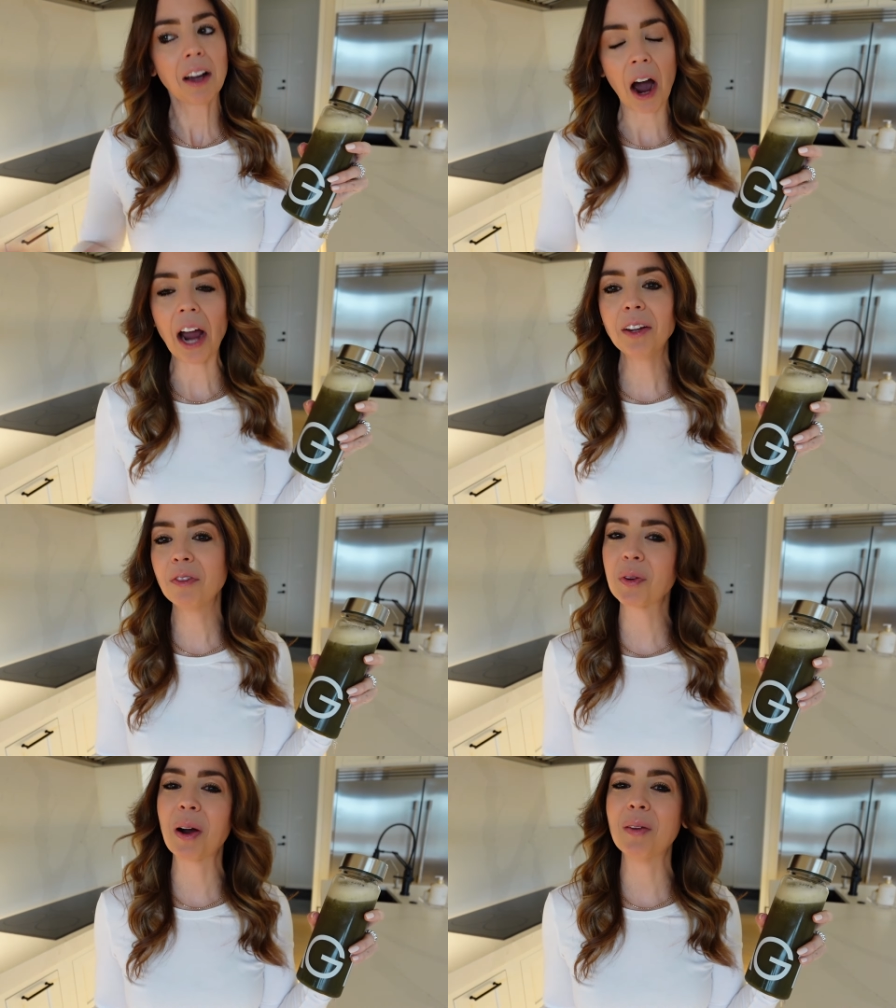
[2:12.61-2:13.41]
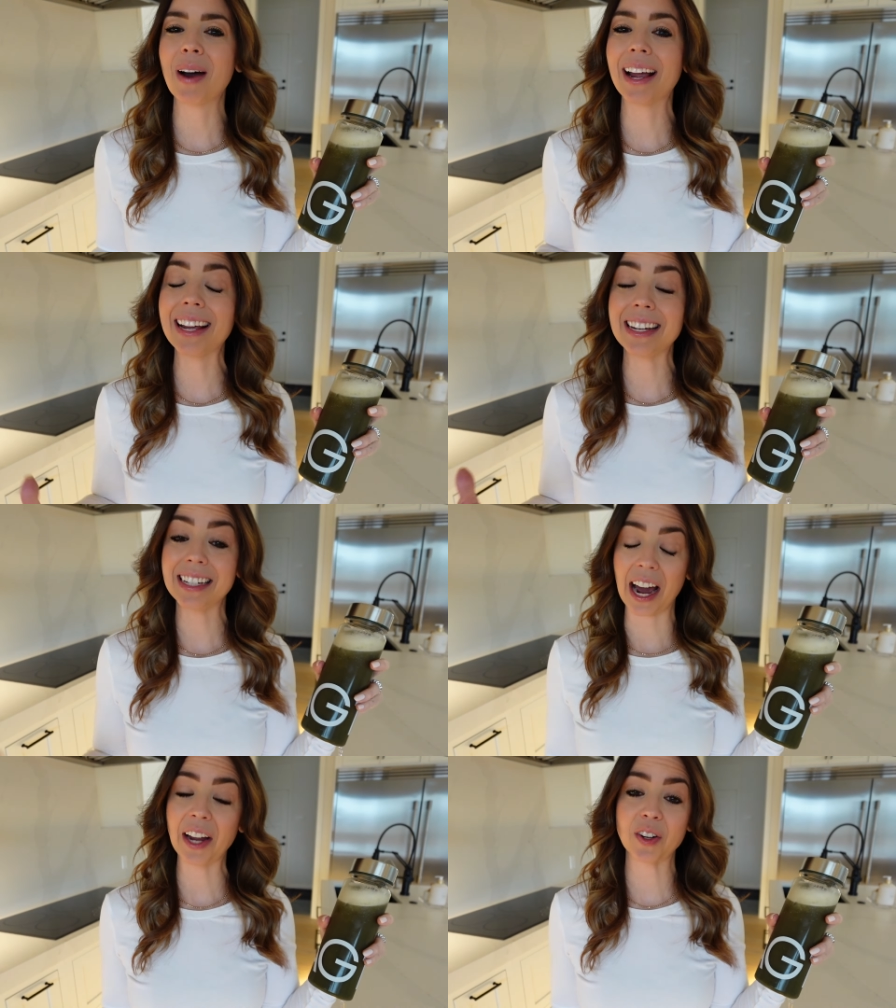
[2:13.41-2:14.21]
kind of throughout my
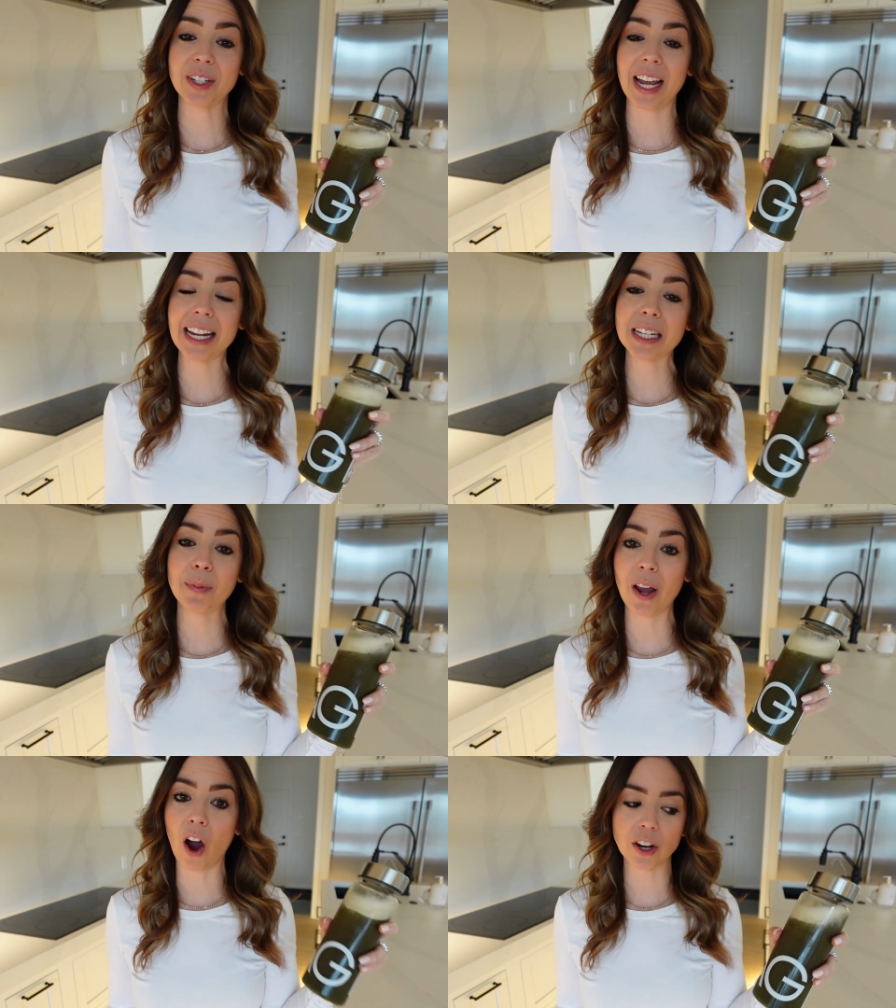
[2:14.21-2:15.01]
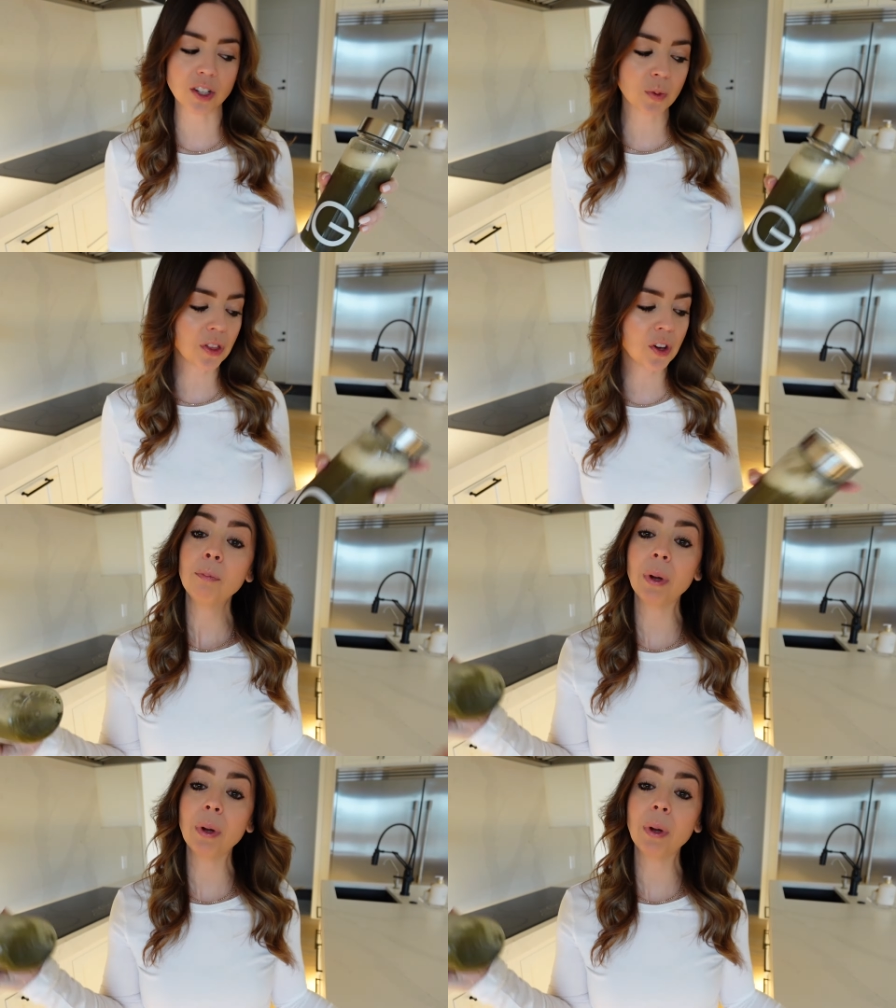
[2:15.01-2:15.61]
entire day to be honest with you.